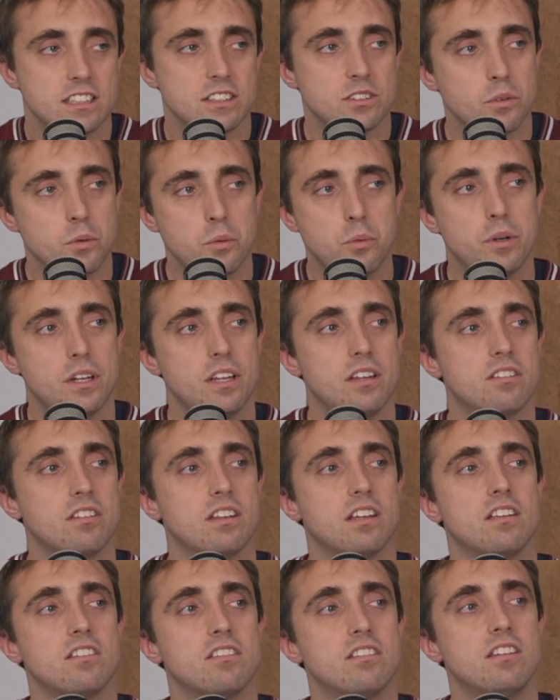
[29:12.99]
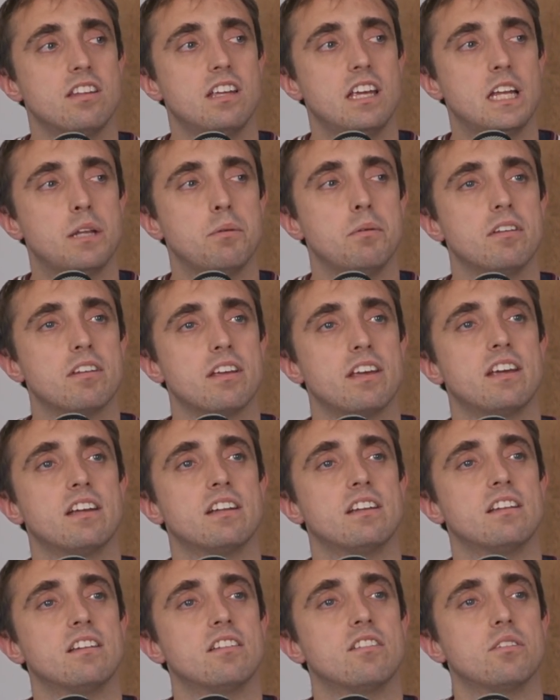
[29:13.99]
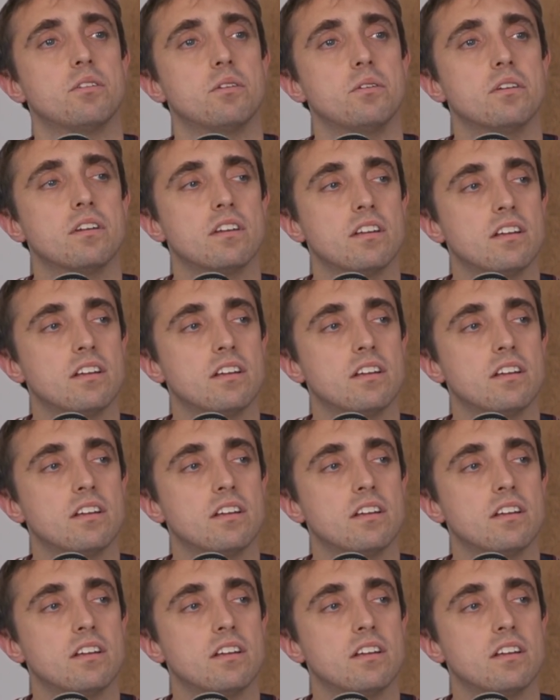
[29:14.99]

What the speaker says: All these things need to be taken into